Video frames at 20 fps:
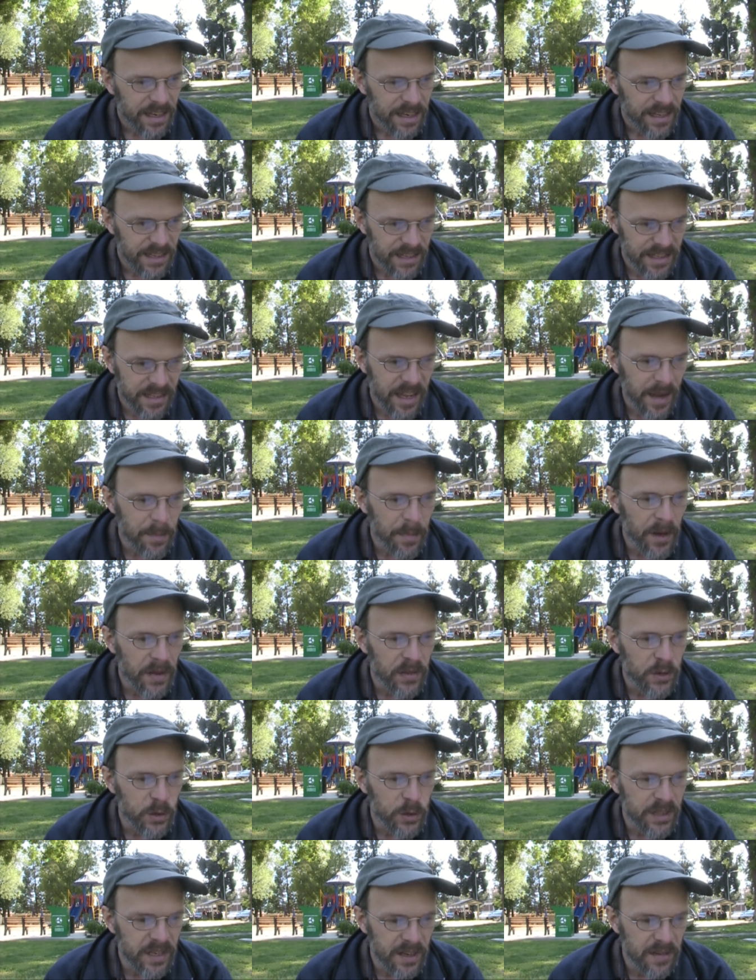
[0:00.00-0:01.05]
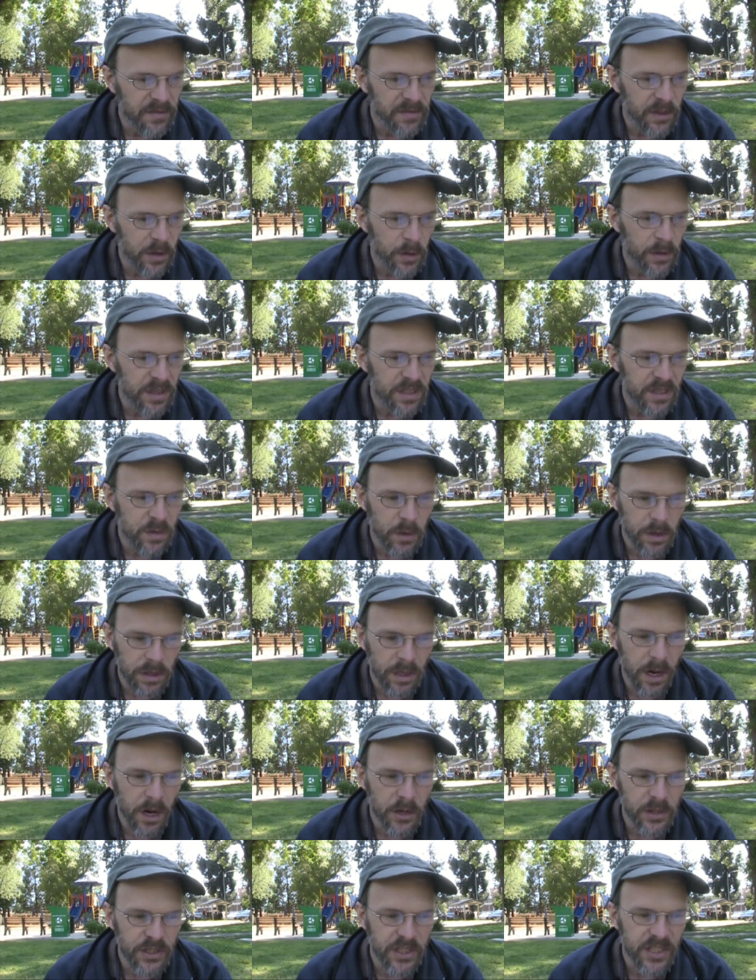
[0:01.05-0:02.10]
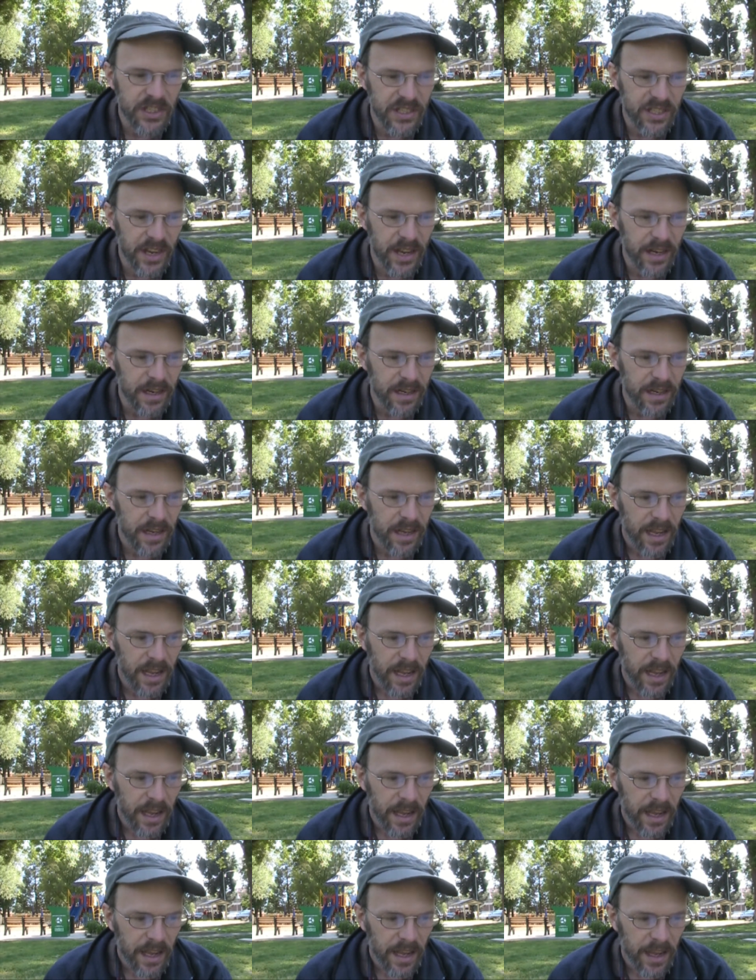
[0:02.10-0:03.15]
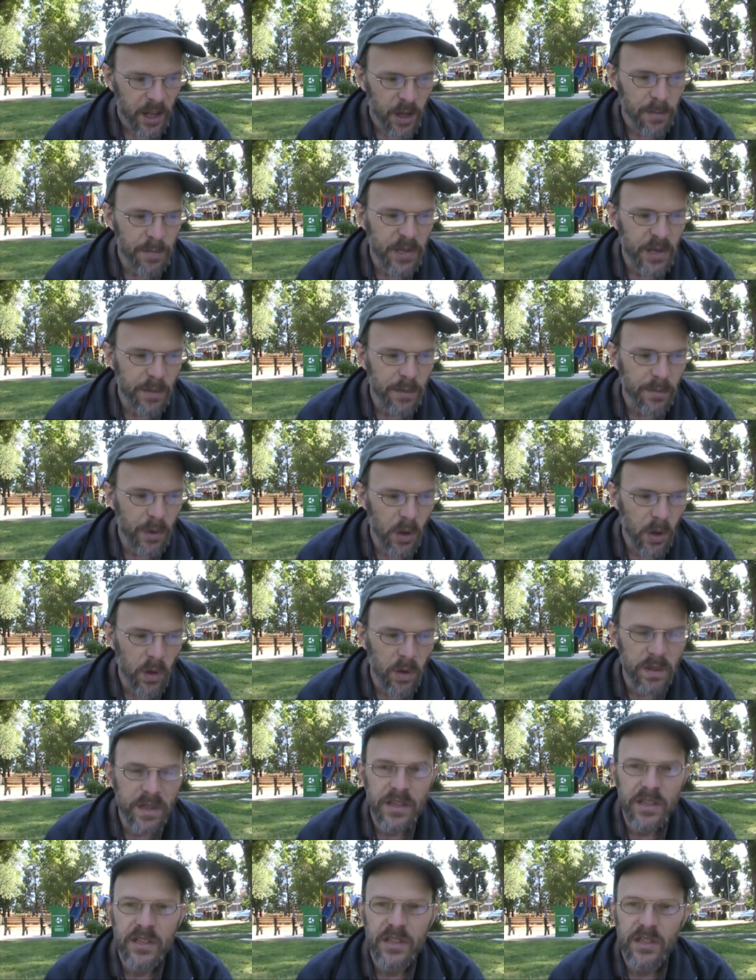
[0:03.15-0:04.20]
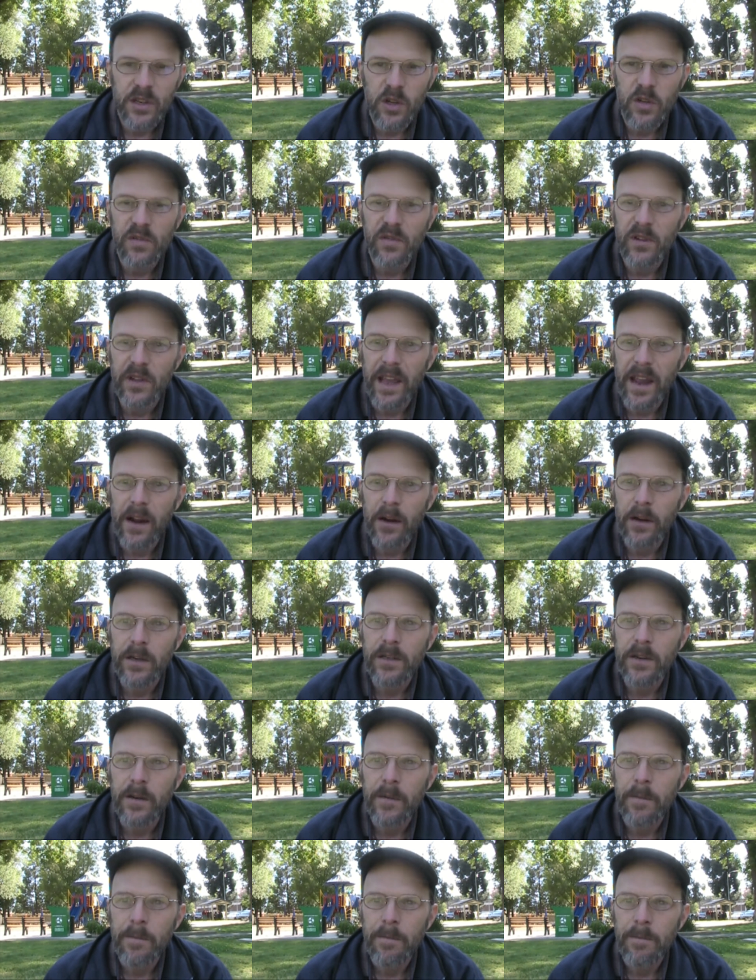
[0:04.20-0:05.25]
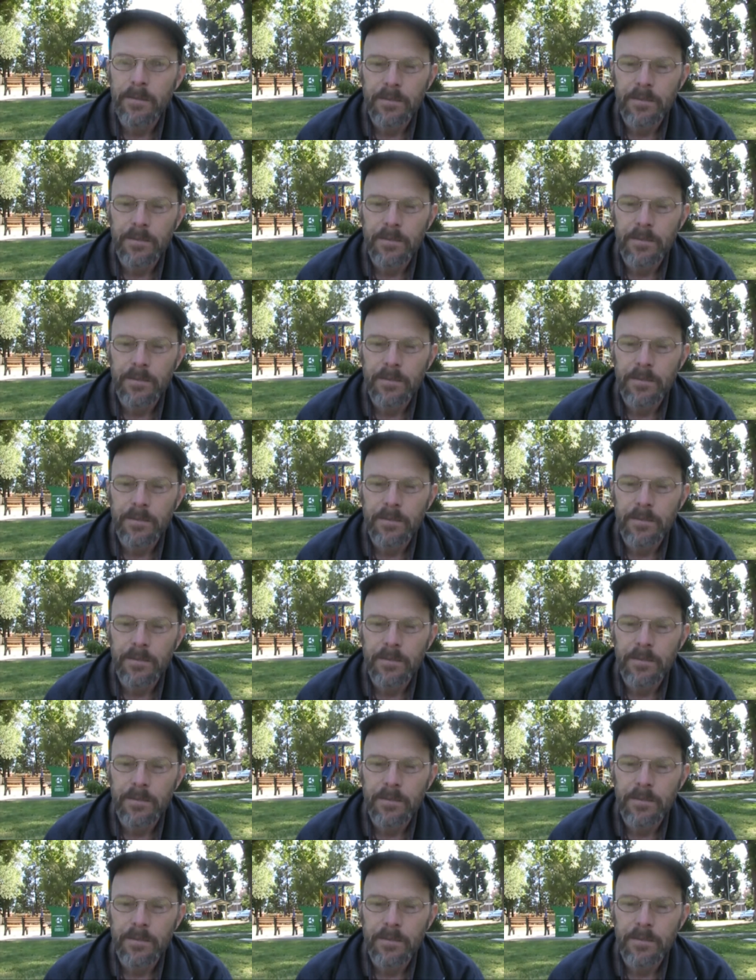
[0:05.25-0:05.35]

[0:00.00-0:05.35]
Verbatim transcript: His stepmother's influence, to a large extent, helped him mold his youthful character.